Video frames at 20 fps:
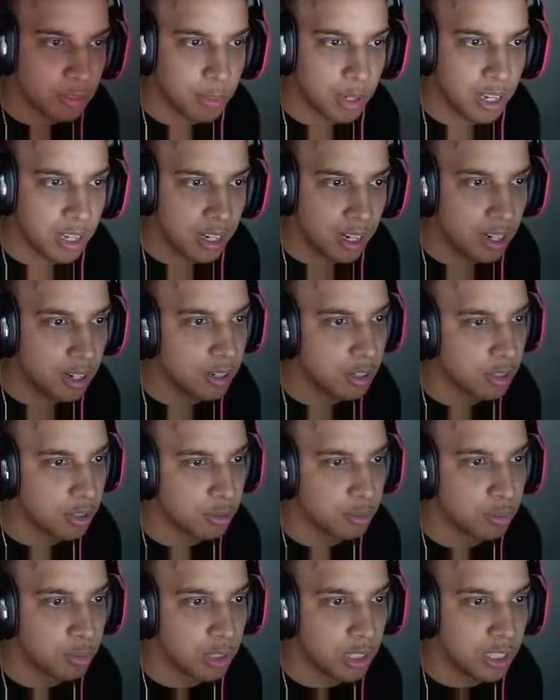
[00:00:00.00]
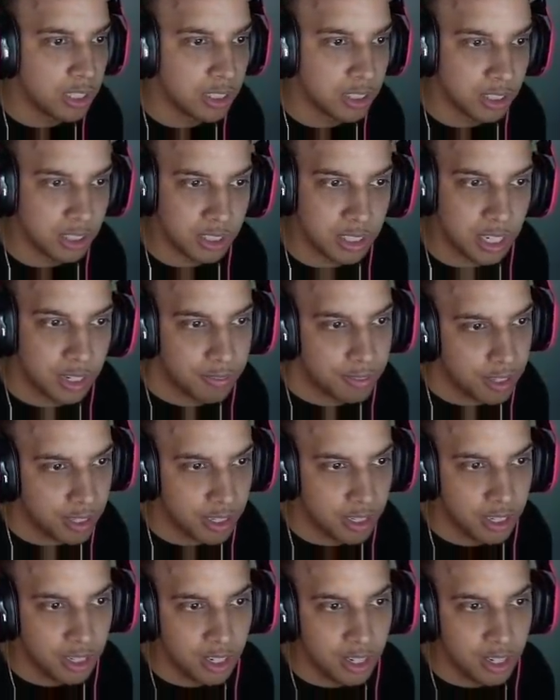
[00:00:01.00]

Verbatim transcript: man, that are just really just gifted